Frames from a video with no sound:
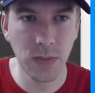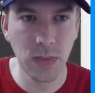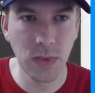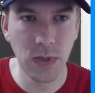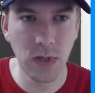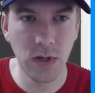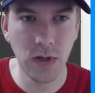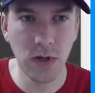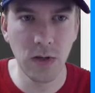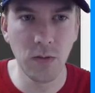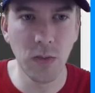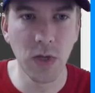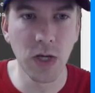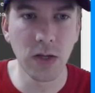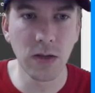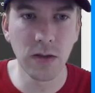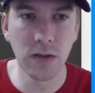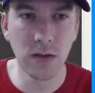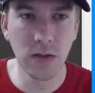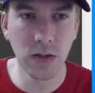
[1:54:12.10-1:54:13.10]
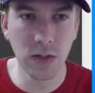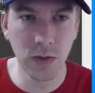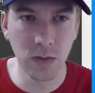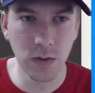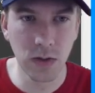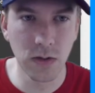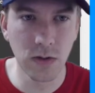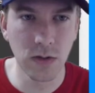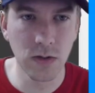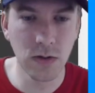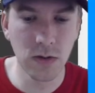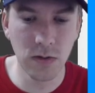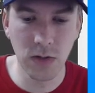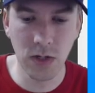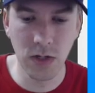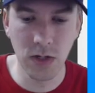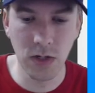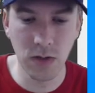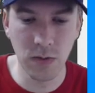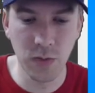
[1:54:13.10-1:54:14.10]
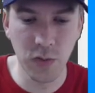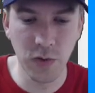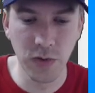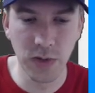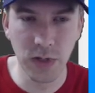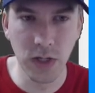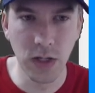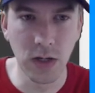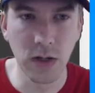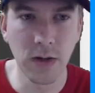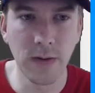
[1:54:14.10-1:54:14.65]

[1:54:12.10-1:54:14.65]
And make this one 0.8.